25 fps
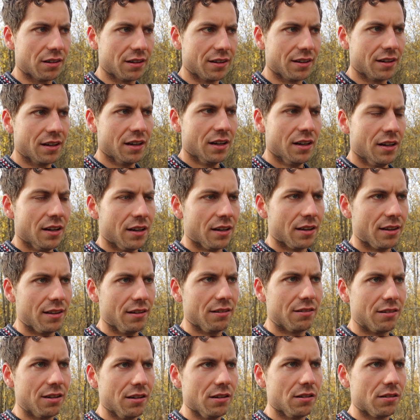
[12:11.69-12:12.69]
And
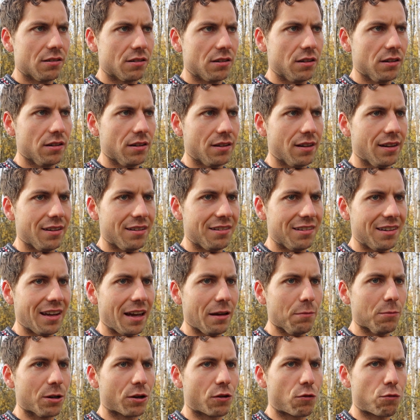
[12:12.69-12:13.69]
this is the
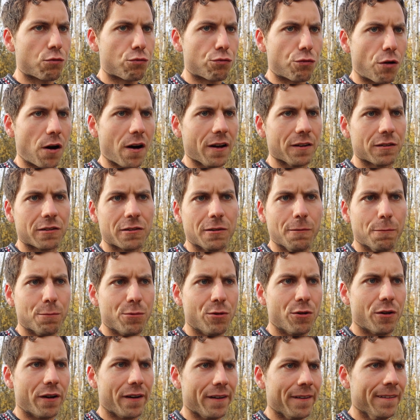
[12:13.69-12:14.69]
same across the
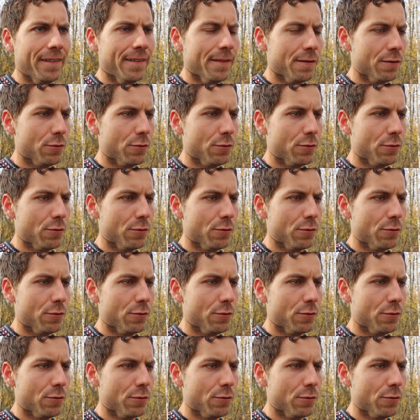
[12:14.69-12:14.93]
board.